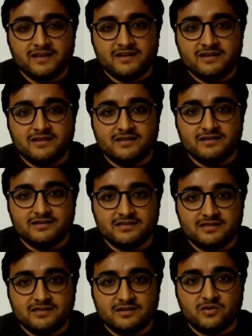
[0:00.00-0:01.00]
near
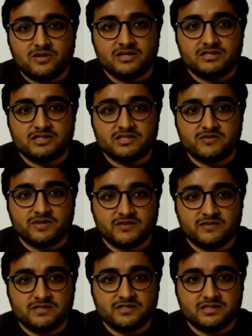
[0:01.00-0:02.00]
the locations where we
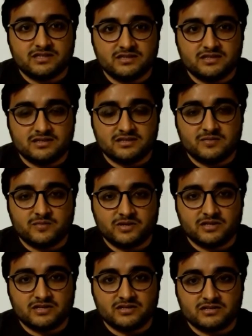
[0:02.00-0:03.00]
see the
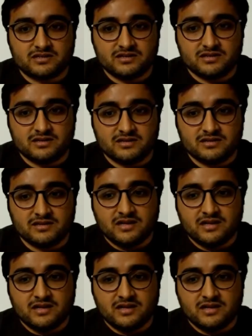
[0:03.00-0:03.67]
product to